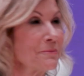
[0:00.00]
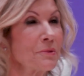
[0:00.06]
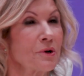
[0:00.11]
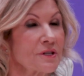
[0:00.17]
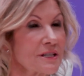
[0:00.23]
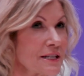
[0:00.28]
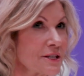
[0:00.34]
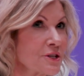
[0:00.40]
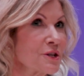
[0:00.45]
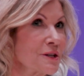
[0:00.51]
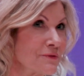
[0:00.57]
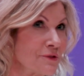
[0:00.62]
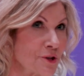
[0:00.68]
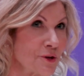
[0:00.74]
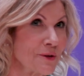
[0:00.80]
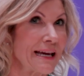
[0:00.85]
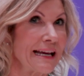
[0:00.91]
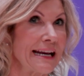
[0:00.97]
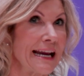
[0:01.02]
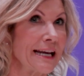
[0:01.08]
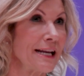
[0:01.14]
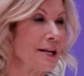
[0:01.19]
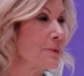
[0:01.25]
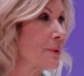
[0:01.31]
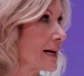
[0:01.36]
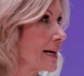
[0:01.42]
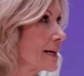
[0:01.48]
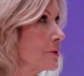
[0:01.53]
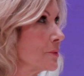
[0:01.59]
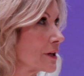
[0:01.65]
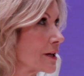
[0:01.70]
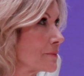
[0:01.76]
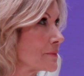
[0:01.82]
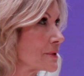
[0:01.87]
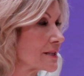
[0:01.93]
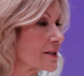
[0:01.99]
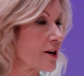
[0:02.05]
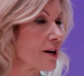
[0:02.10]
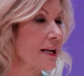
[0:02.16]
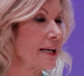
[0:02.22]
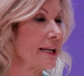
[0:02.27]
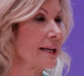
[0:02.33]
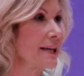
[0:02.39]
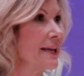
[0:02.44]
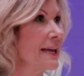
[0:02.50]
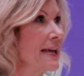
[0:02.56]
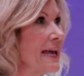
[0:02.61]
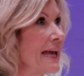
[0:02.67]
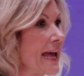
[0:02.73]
because I sort of do that anyway when I'm styling.